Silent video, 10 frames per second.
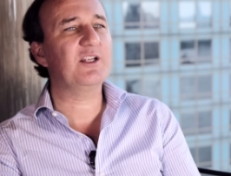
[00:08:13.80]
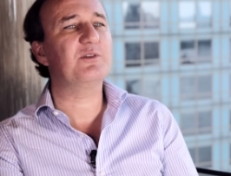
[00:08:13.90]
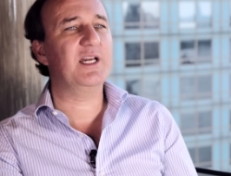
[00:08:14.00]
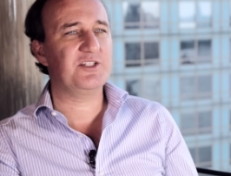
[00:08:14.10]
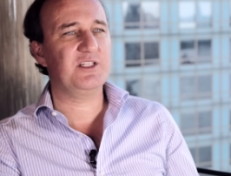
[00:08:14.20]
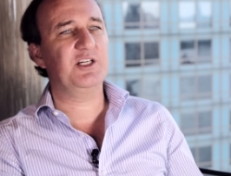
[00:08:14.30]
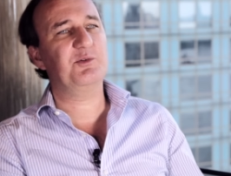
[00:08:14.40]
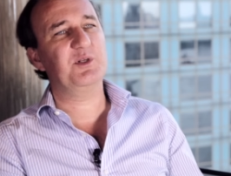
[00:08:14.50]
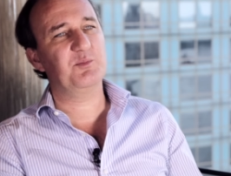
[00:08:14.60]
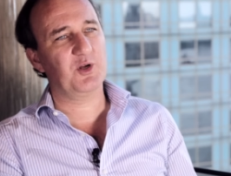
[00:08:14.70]
trying to engineer
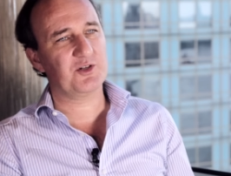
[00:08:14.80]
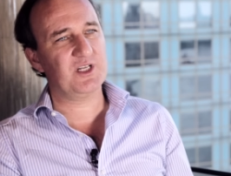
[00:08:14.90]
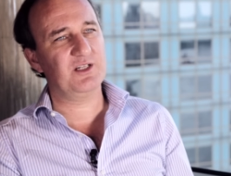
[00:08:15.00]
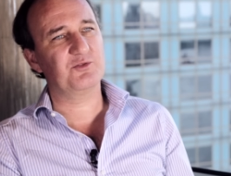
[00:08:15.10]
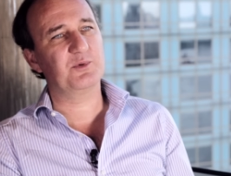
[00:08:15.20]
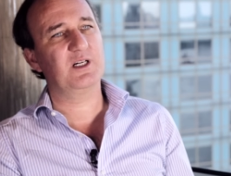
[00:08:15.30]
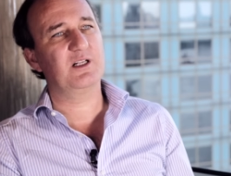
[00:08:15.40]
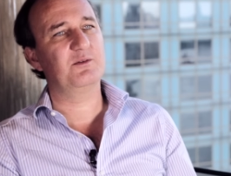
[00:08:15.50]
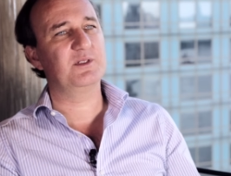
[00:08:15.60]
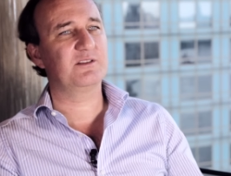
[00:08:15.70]
with blockchain as
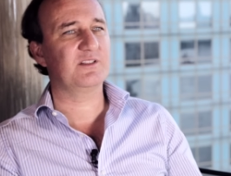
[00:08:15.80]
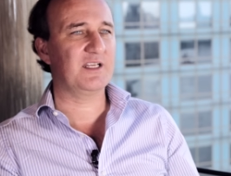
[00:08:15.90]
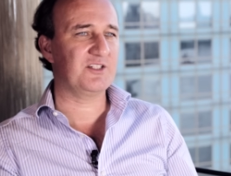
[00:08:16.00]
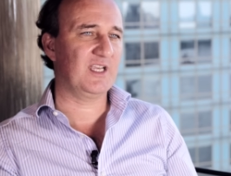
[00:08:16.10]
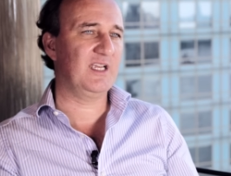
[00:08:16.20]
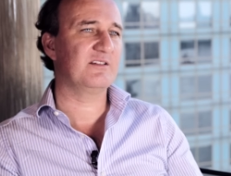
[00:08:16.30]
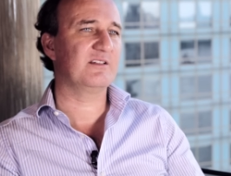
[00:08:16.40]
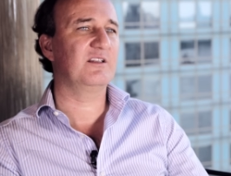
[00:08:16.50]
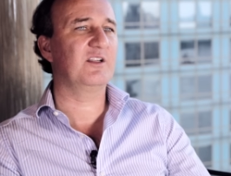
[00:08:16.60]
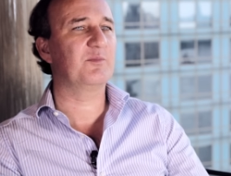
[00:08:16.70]
well, with sidechains
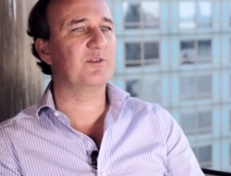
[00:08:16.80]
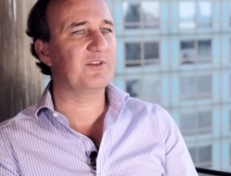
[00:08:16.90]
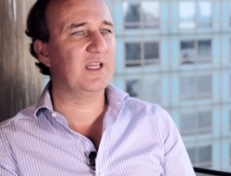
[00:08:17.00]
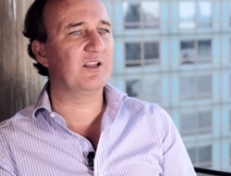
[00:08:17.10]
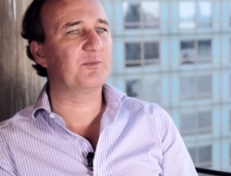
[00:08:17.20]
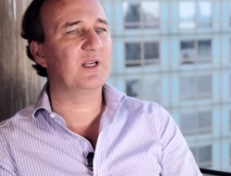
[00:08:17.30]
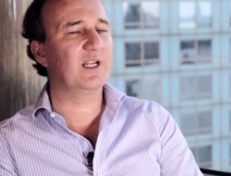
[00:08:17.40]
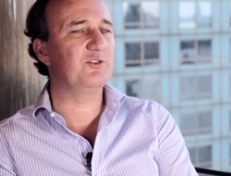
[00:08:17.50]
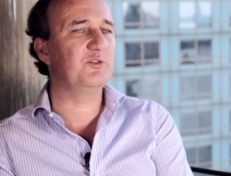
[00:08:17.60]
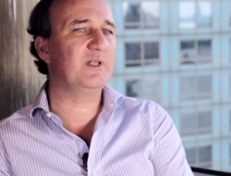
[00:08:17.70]
and a number of things, but
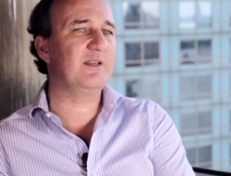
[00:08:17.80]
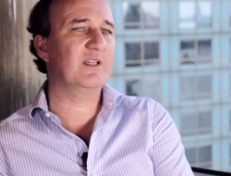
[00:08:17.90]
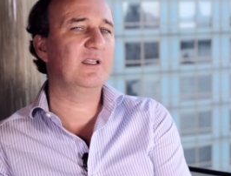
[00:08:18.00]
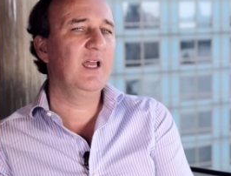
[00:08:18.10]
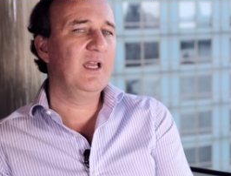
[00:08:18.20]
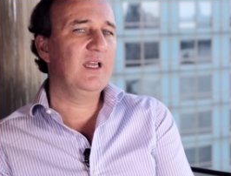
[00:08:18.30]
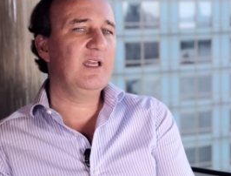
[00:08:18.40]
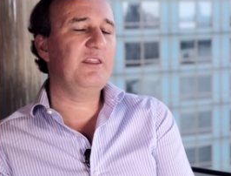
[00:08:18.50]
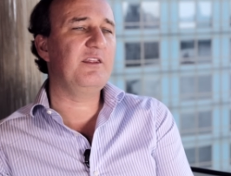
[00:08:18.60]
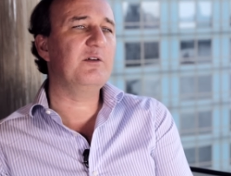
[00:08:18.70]
I do believe that
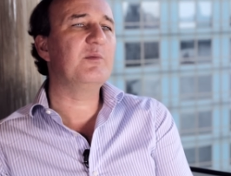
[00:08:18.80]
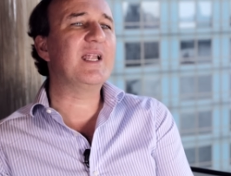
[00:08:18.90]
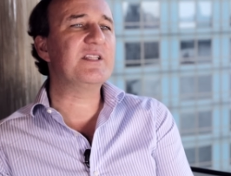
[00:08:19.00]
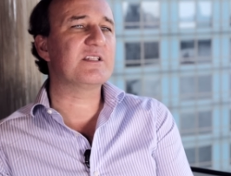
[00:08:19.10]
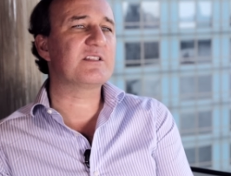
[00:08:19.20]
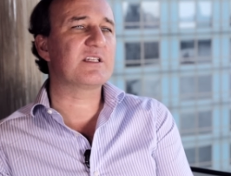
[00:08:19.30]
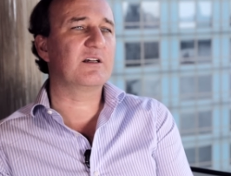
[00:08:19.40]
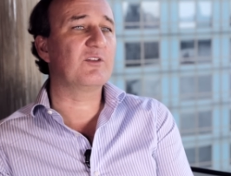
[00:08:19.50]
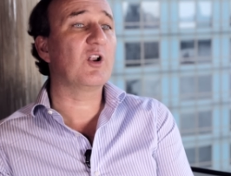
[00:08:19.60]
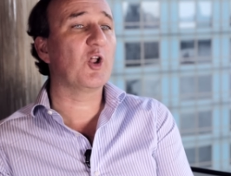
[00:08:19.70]
Ethereum lends
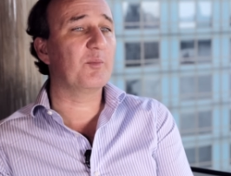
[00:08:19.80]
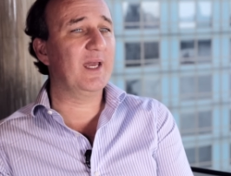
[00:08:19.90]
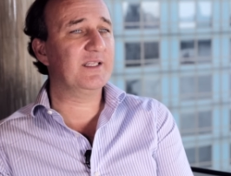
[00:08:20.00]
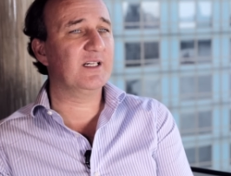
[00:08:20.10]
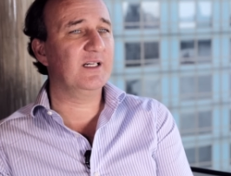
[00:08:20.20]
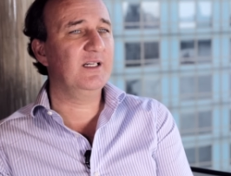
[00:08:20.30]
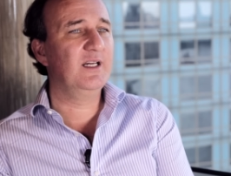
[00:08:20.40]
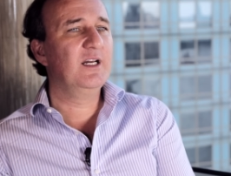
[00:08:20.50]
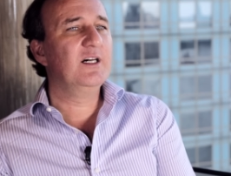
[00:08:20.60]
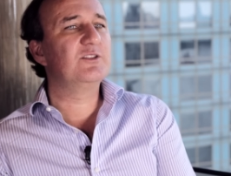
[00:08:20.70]
itself a lot better
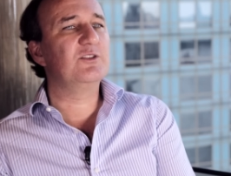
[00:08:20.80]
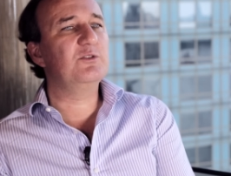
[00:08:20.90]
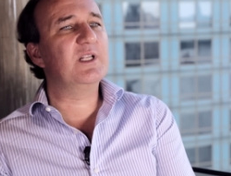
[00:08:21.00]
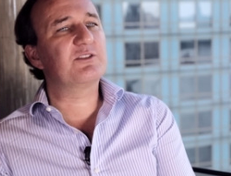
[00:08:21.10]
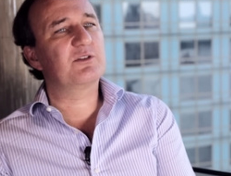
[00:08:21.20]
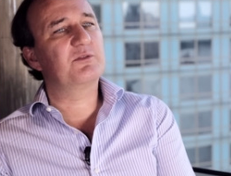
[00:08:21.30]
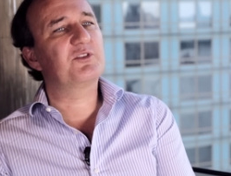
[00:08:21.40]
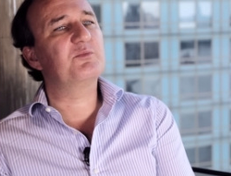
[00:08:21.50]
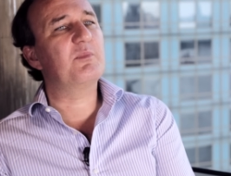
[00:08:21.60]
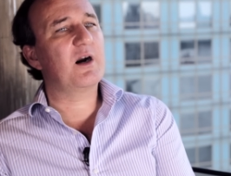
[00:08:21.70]
to do that sort of
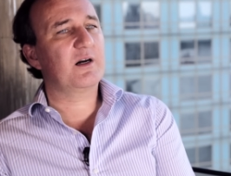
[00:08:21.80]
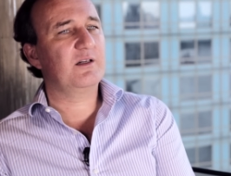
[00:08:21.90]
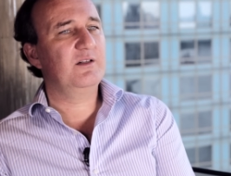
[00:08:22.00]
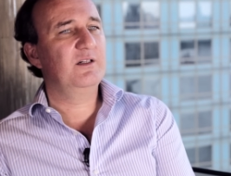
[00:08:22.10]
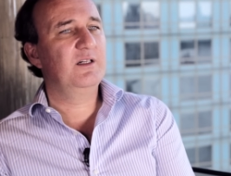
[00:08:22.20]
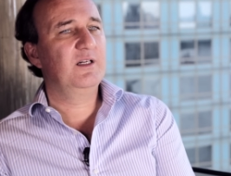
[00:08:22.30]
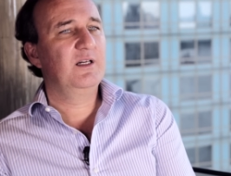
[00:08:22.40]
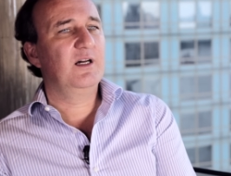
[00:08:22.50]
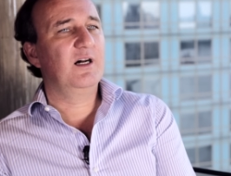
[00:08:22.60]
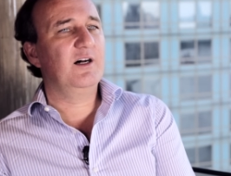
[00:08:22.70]
smart um,
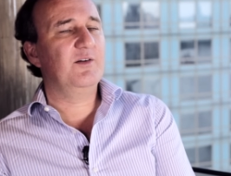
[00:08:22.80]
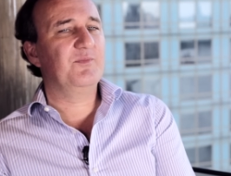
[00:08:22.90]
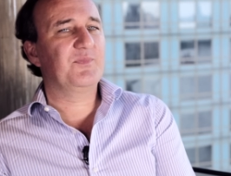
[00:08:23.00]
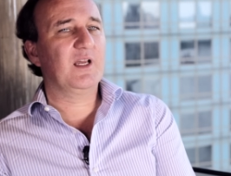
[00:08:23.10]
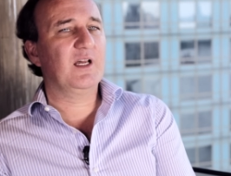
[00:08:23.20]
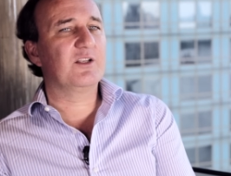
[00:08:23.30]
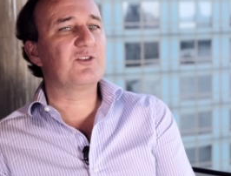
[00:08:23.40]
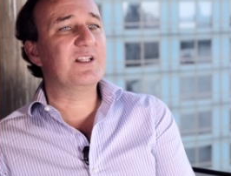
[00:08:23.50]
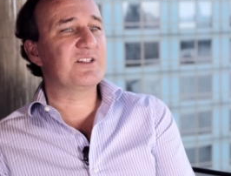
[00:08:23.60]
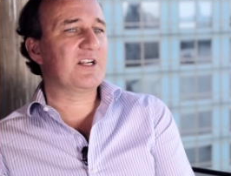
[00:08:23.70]
uh,
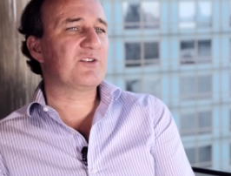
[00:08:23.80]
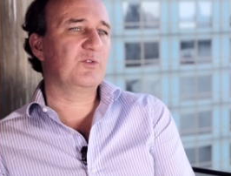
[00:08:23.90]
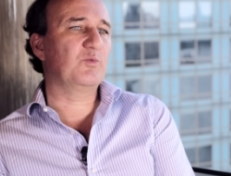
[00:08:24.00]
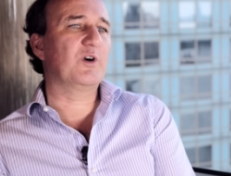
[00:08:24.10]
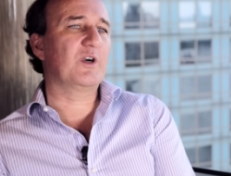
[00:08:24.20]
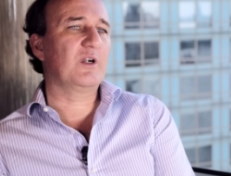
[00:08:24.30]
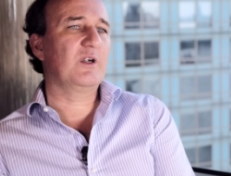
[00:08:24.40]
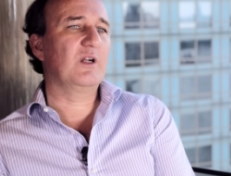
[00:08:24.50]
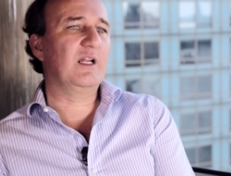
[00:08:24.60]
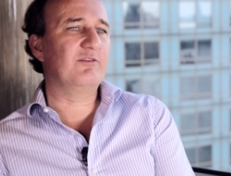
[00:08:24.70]
transactional work
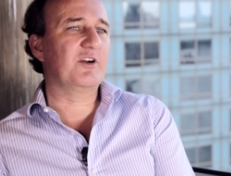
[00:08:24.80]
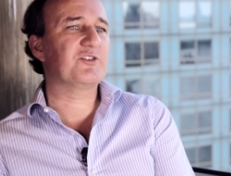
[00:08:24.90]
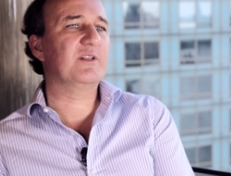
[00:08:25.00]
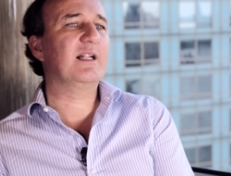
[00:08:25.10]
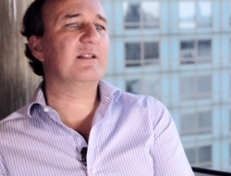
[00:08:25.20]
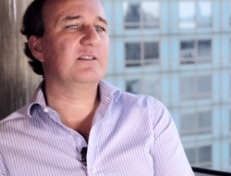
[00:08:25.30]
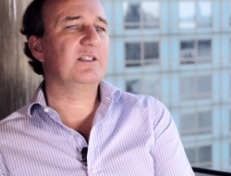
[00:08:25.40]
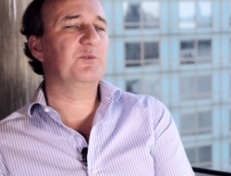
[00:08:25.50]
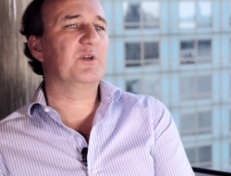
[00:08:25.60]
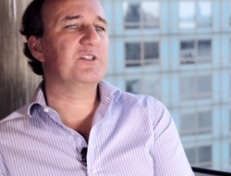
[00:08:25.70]
and functionality
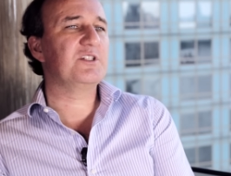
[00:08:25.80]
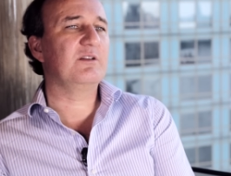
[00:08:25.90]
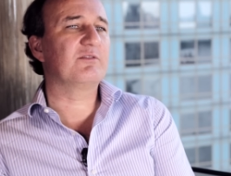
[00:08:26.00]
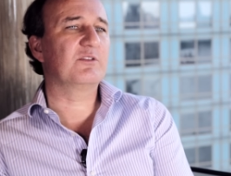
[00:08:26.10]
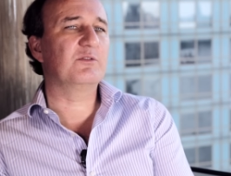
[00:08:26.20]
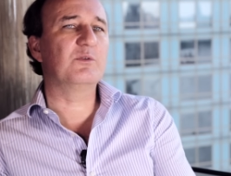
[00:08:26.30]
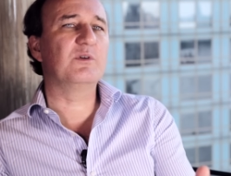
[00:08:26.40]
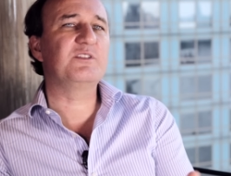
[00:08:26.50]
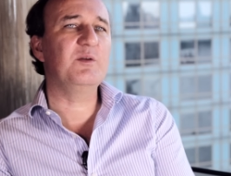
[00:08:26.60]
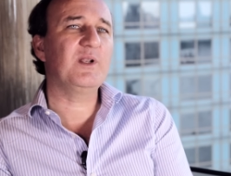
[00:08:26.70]
that you want to achieve. So
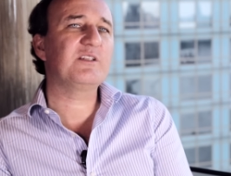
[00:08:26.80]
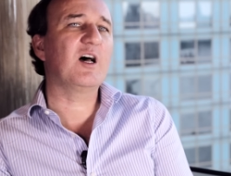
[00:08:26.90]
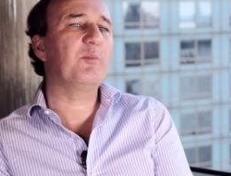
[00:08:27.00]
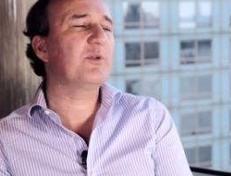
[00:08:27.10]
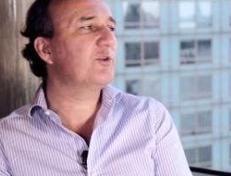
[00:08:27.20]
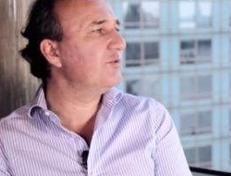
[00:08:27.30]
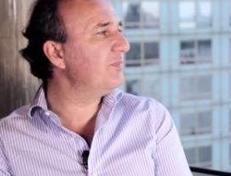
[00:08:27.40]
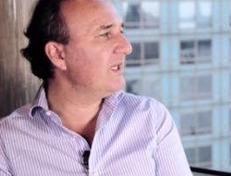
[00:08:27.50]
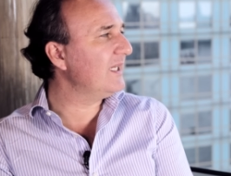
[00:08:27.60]
a simple example could be,